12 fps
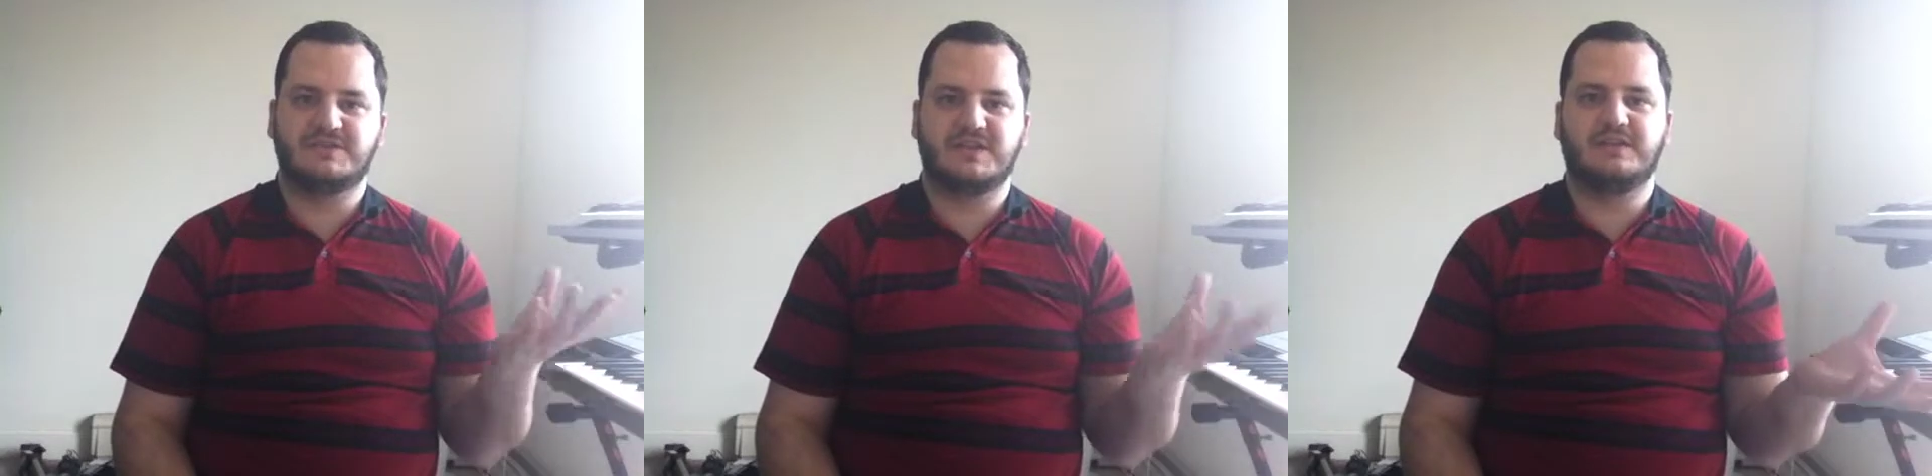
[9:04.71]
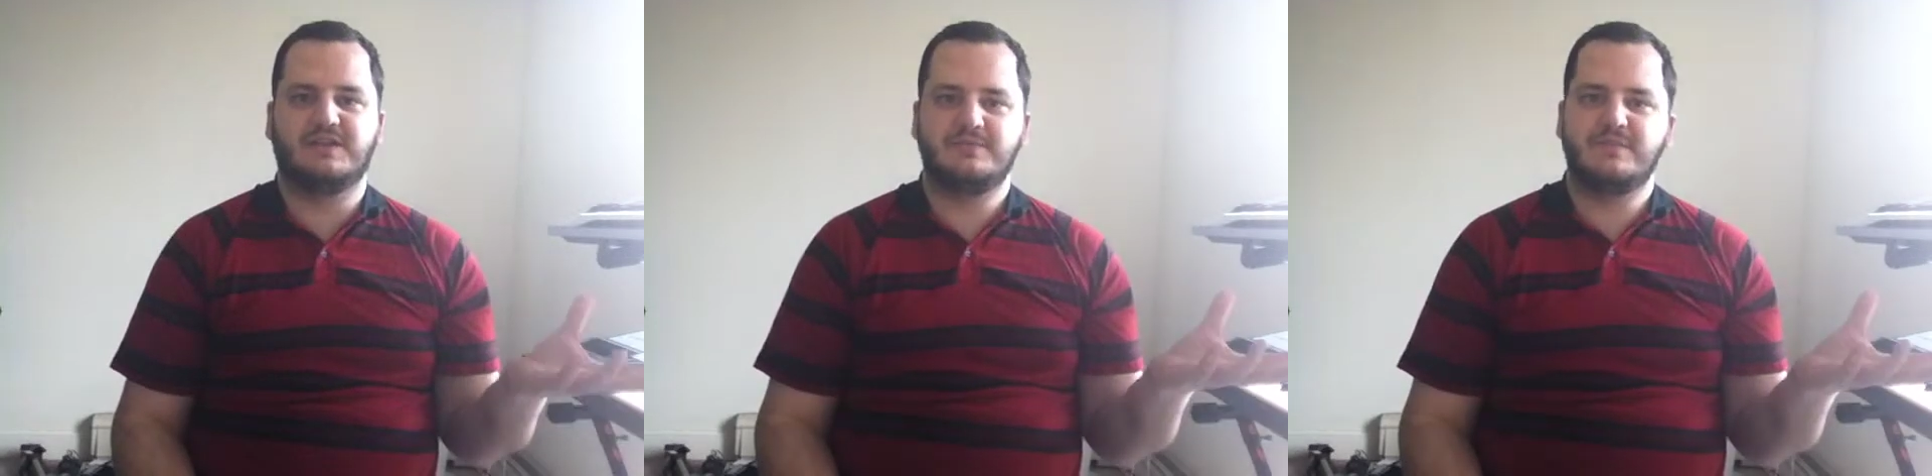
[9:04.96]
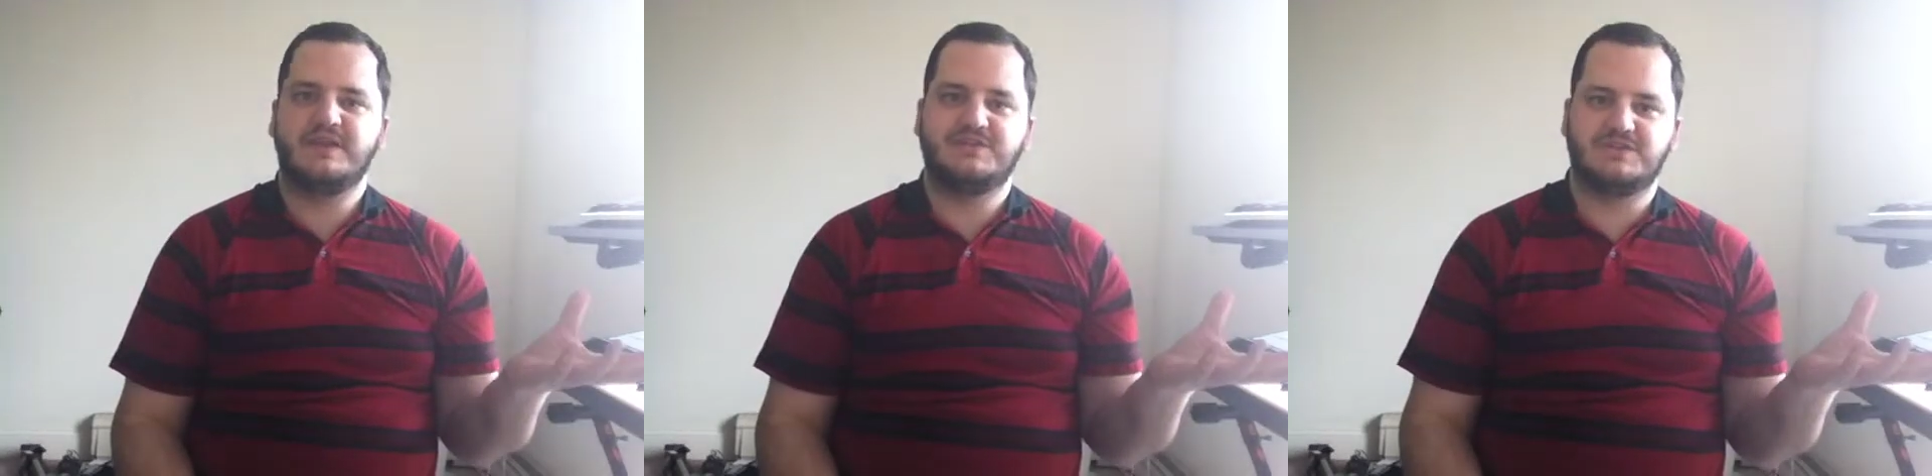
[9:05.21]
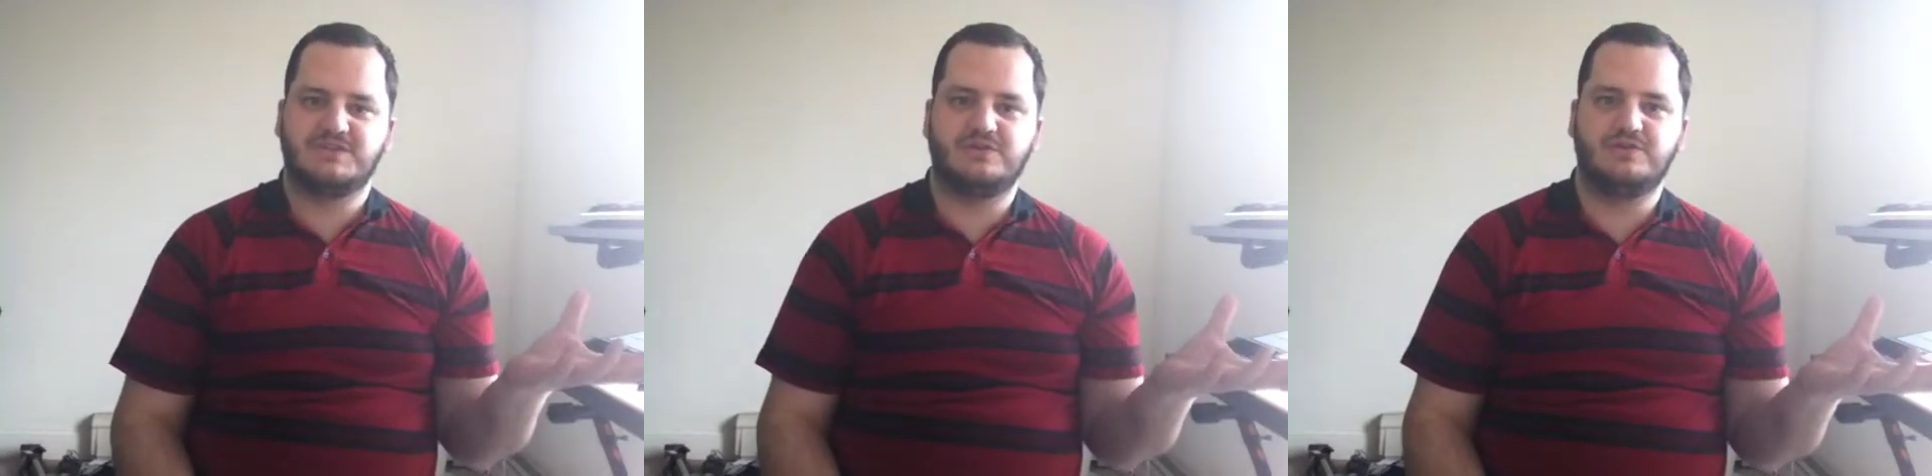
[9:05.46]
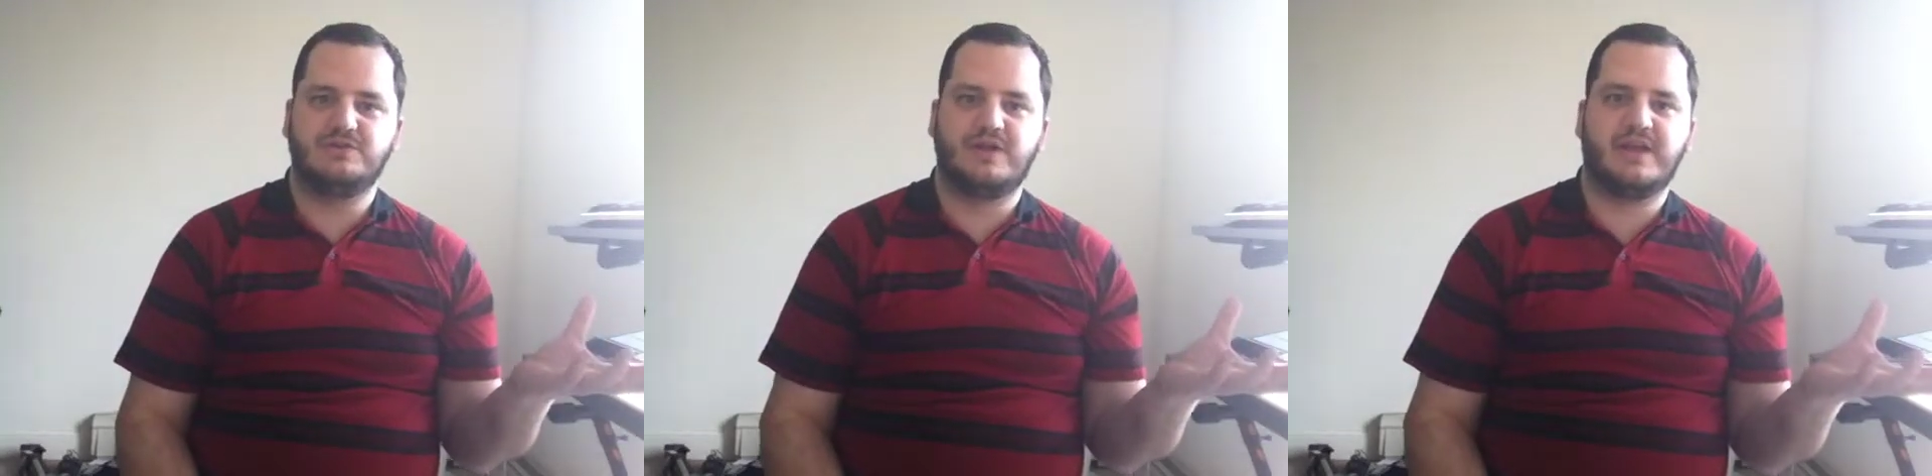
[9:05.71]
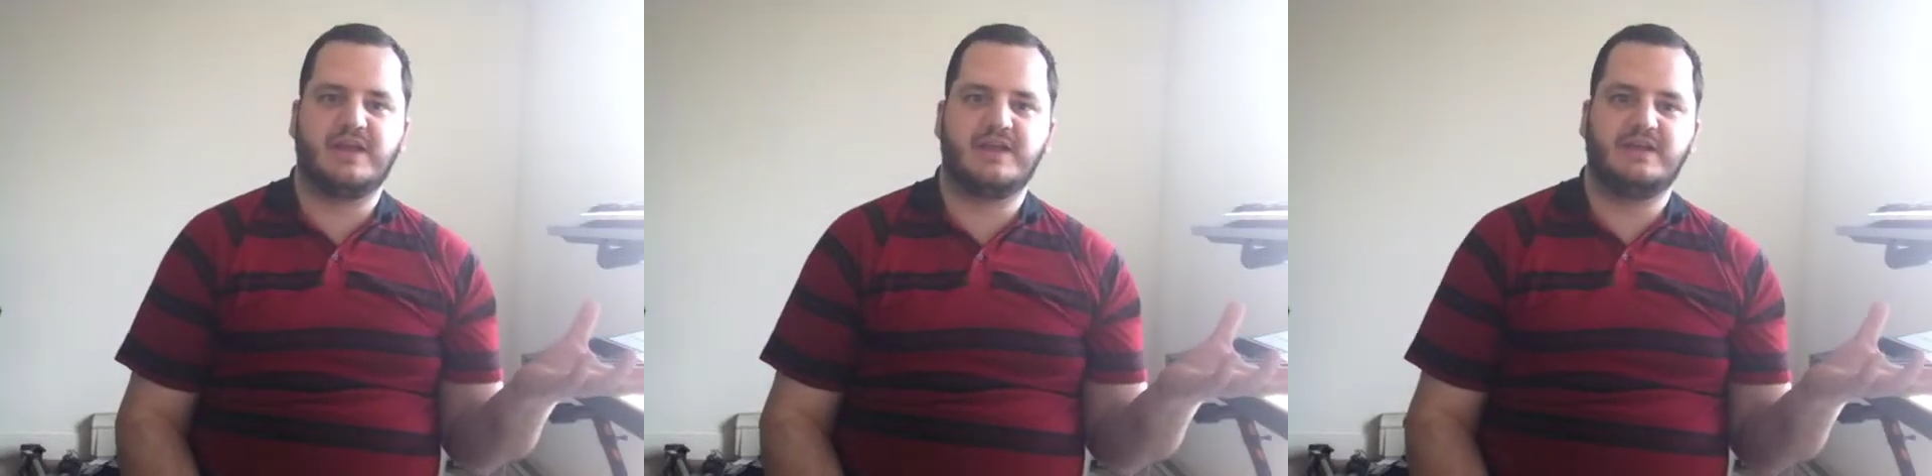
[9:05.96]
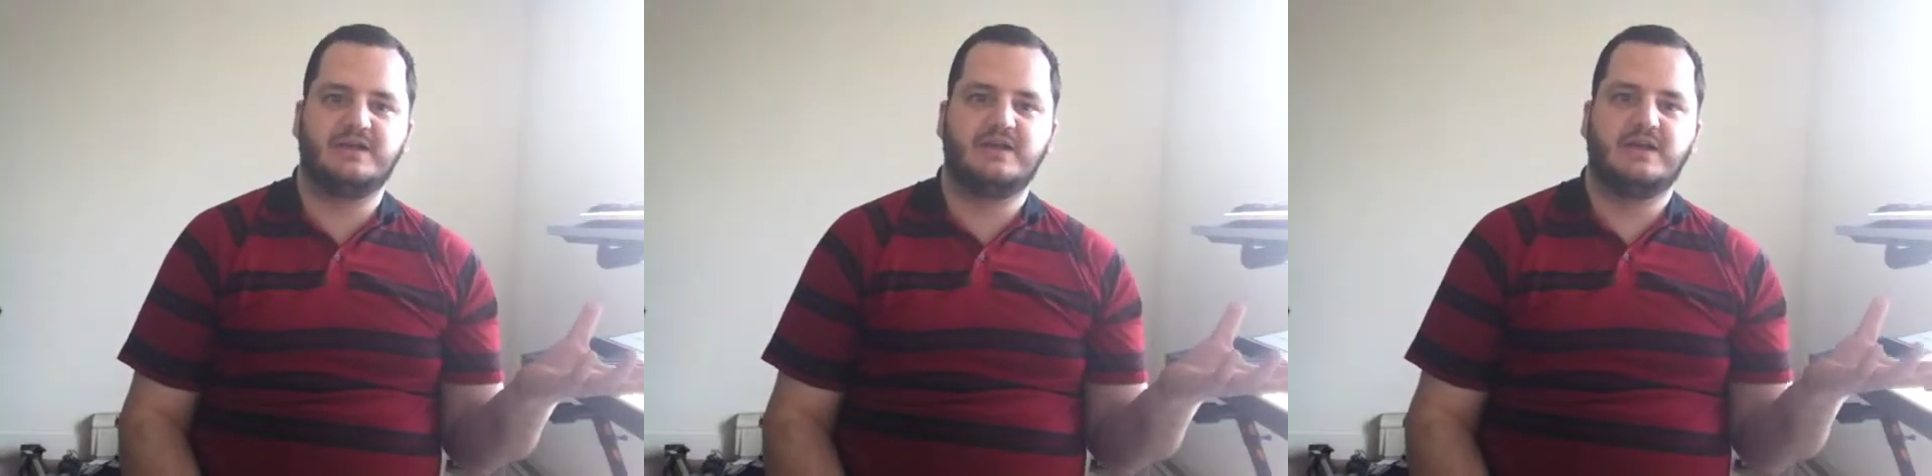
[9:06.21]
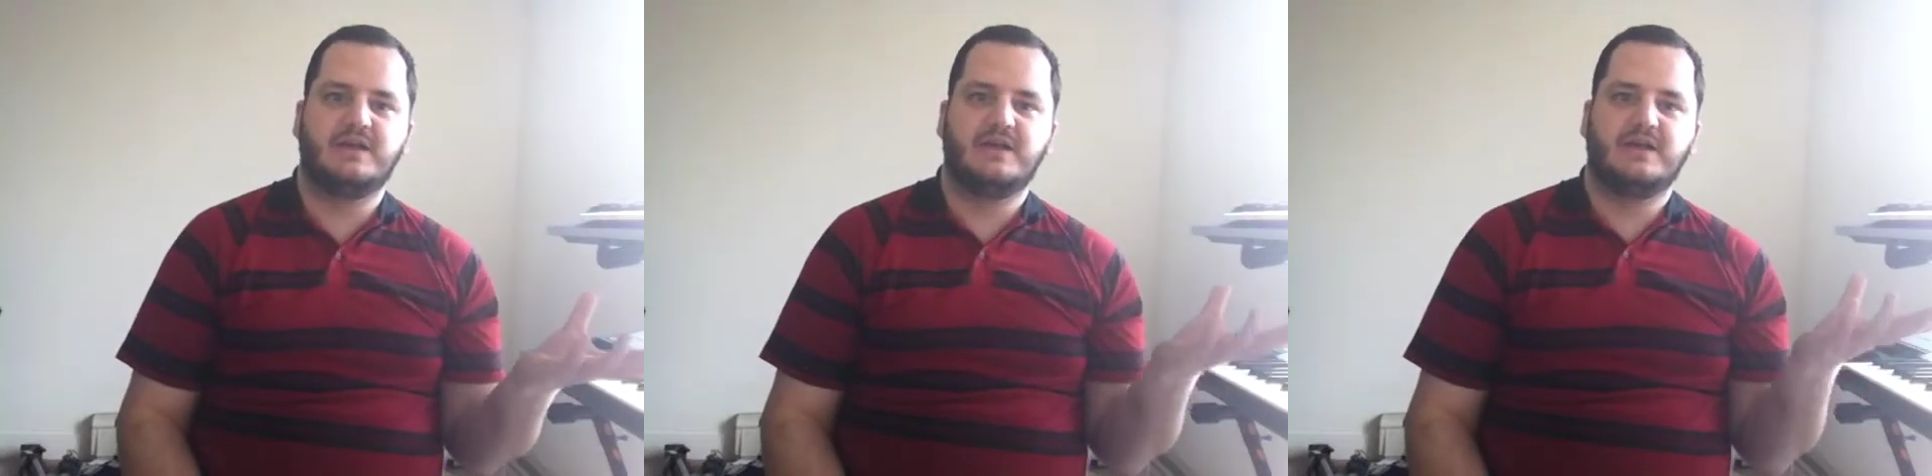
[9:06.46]
suddenly makes you
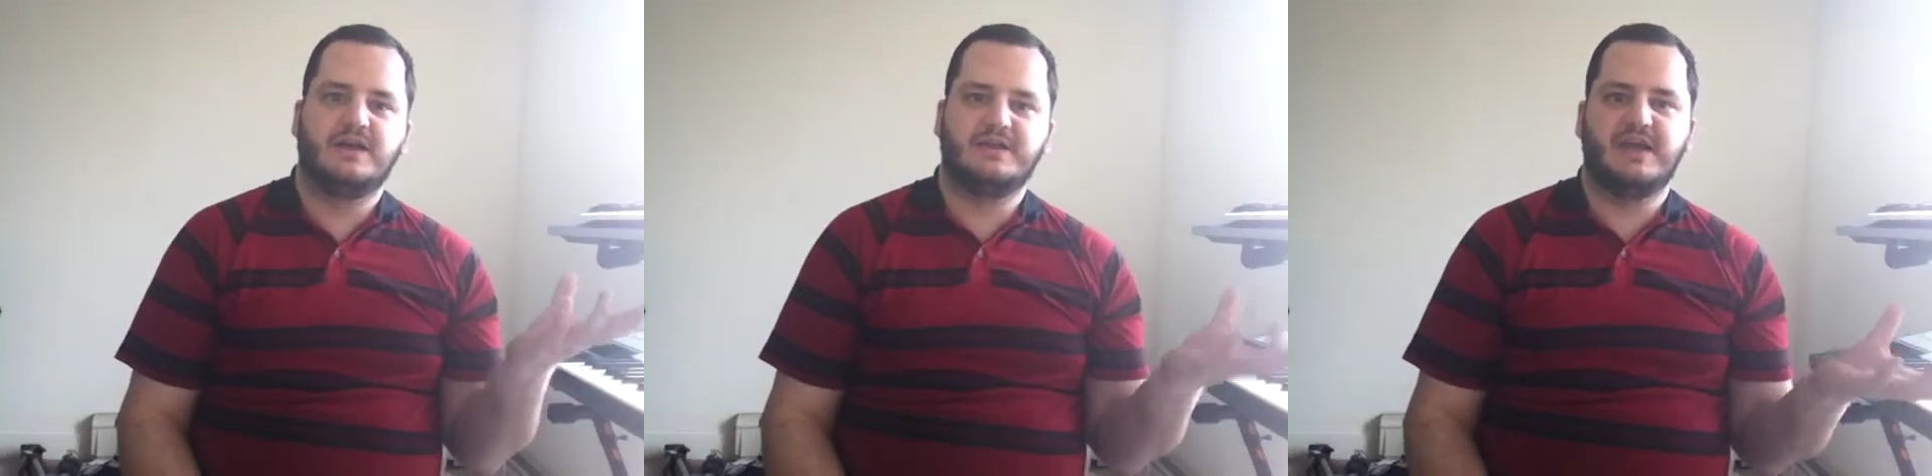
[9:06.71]
an